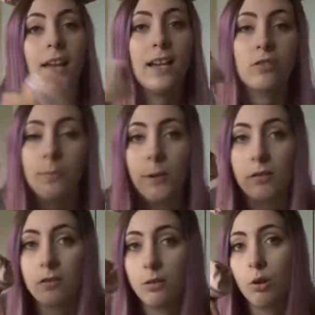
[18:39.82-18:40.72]
Extra pair
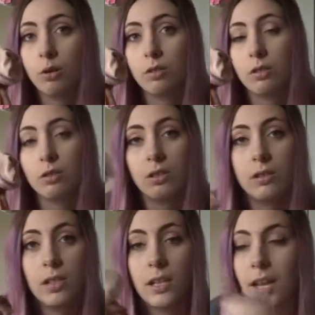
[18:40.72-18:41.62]
of socks
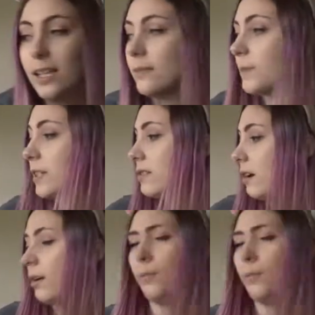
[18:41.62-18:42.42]
just in case, because I